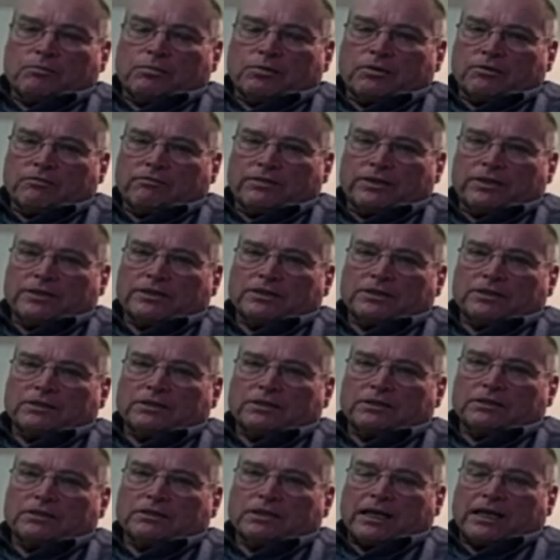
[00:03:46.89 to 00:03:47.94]

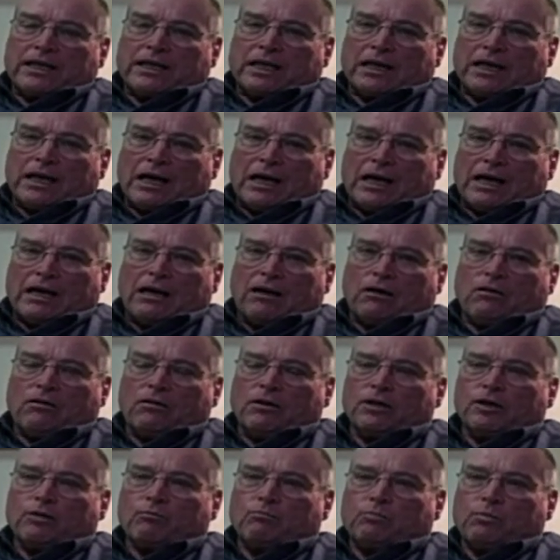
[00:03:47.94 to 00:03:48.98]
provisions that
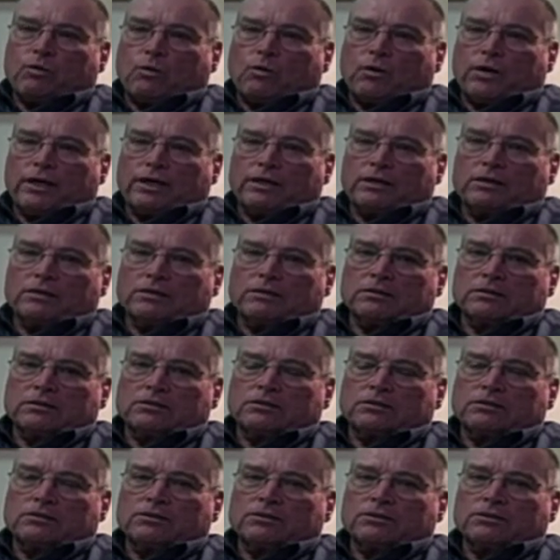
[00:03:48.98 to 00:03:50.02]
allow
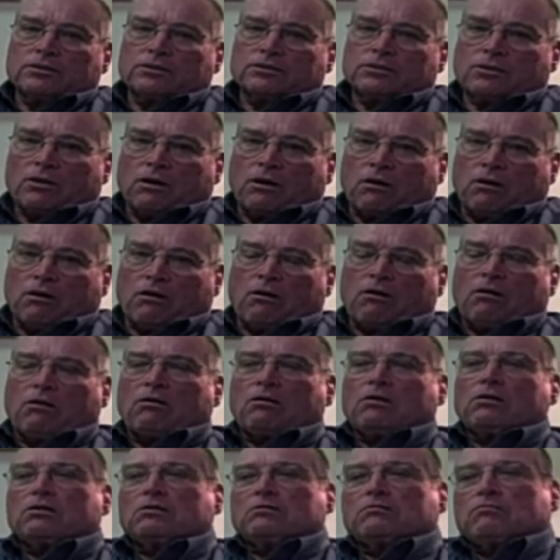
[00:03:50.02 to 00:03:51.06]
employers to
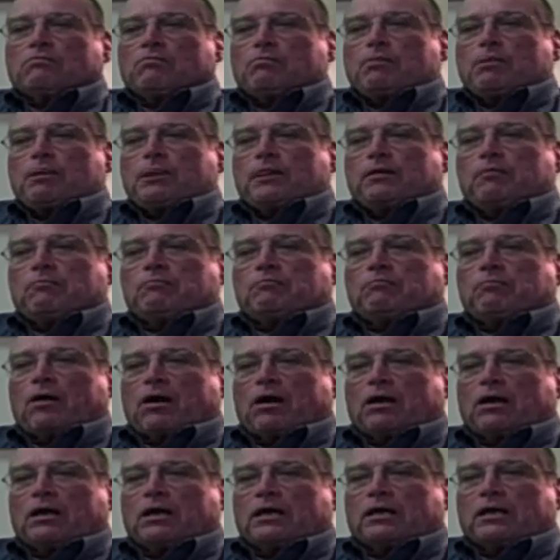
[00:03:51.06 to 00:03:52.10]
stall
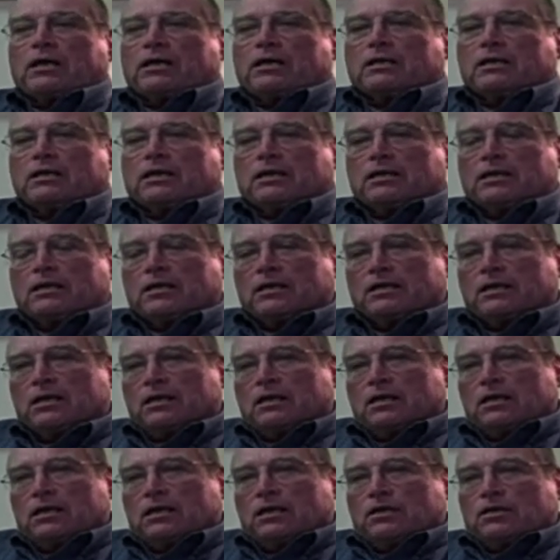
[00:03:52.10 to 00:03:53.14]
bargaining
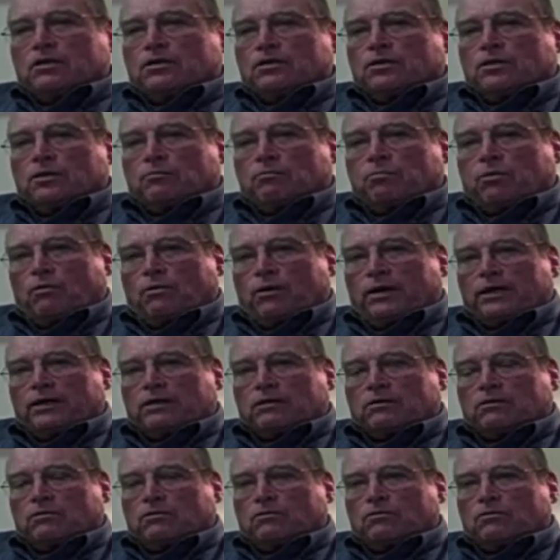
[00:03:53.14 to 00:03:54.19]
to the
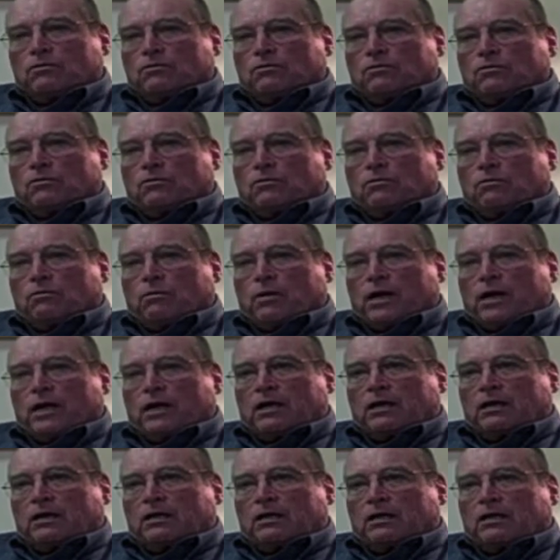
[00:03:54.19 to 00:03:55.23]
point
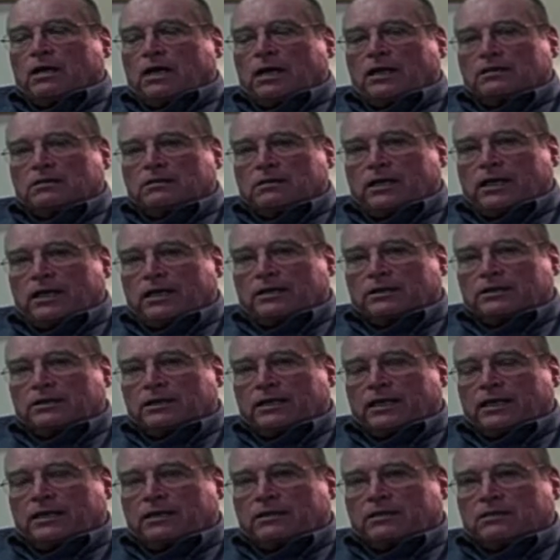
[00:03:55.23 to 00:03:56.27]
where contracts
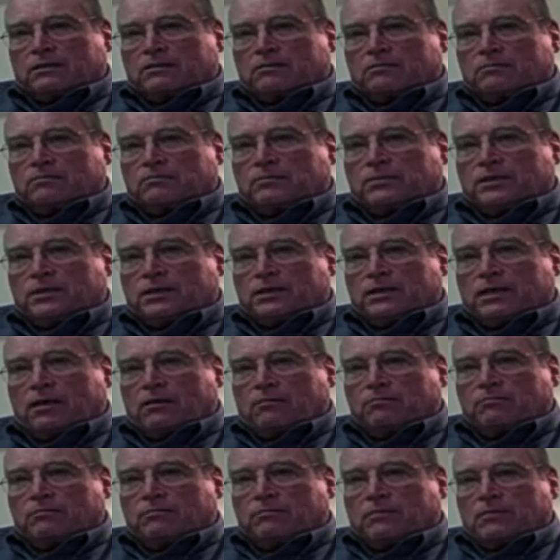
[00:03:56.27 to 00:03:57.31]
can
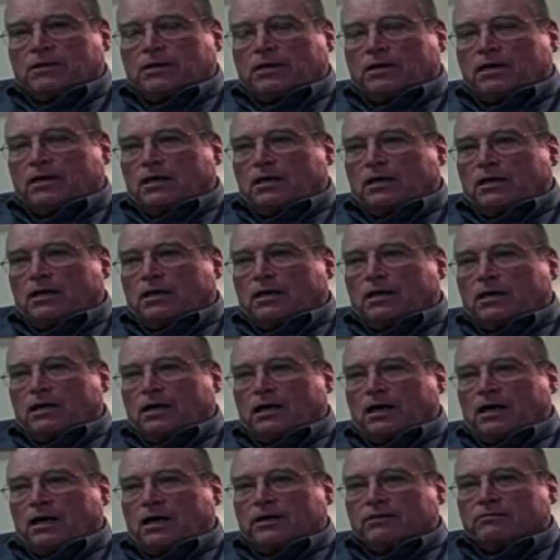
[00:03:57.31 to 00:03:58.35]
become
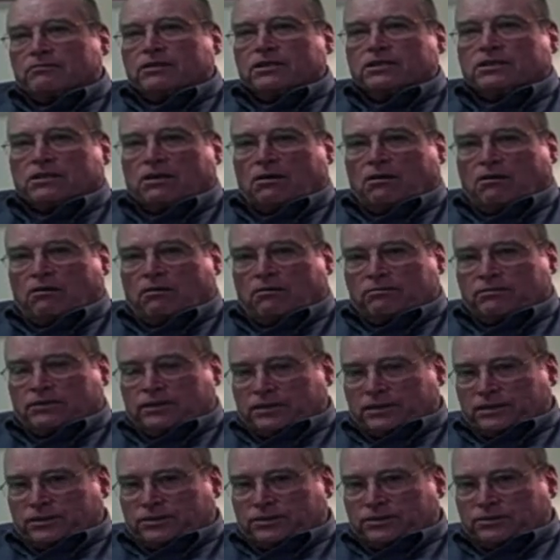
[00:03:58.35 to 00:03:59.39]
unresolved
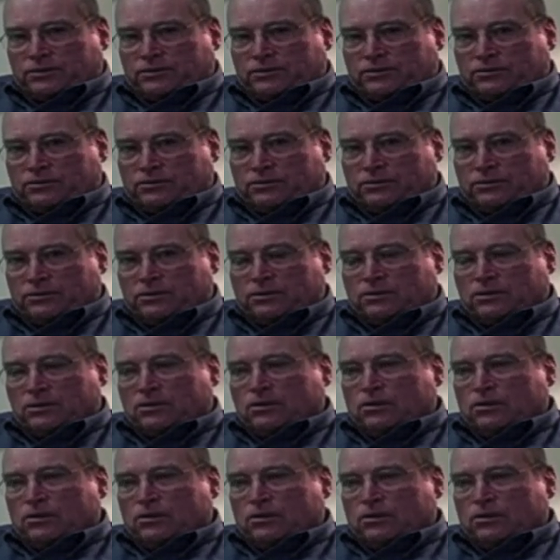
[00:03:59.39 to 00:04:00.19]
issues